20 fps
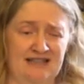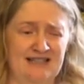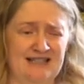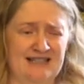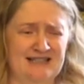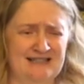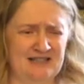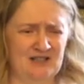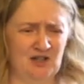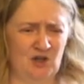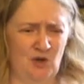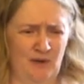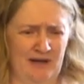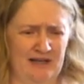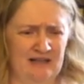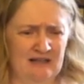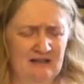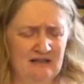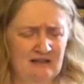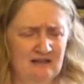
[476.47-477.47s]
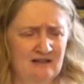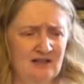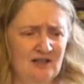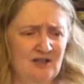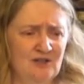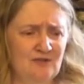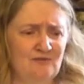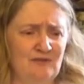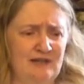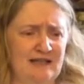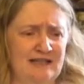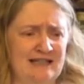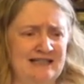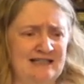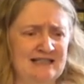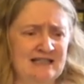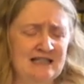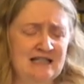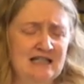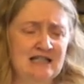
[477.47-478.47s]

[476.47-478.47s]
And you can see they're quite varied.